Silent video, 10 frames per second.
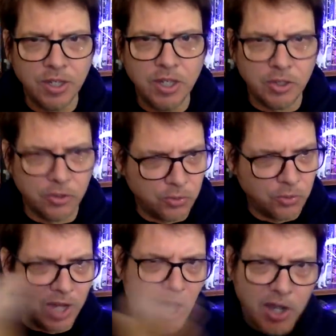you do
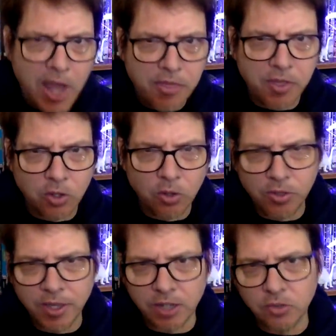an unethical
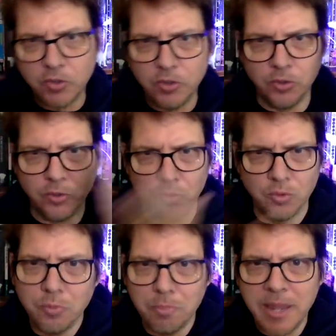thing to
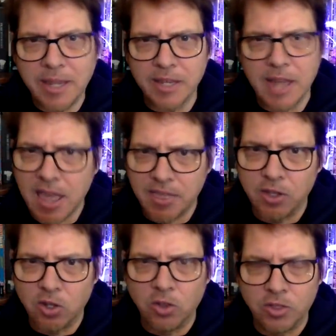make an
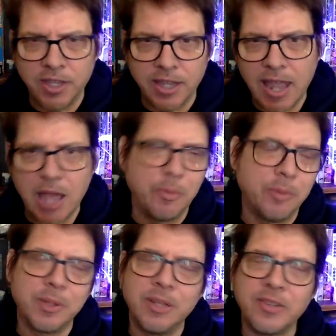ethical thing happen,
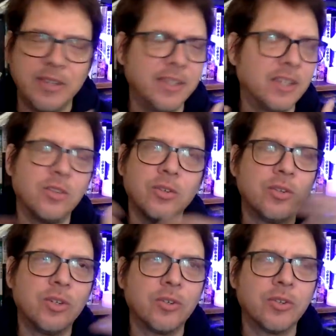because I think you're
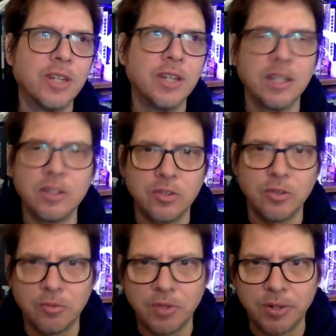you're getting into
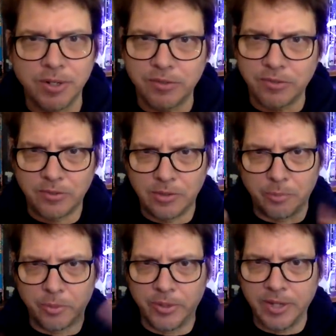a very
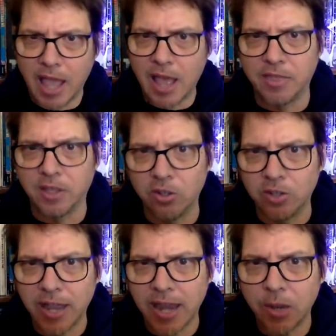slippery
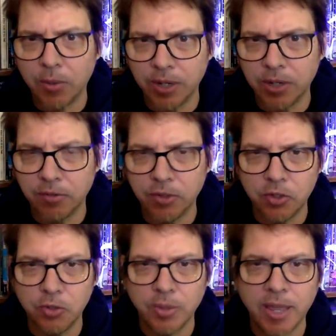ethical area if you
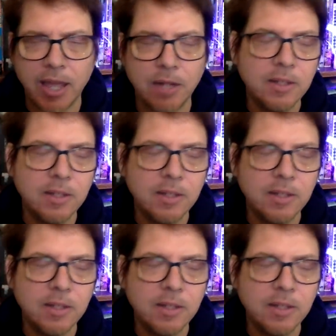do that.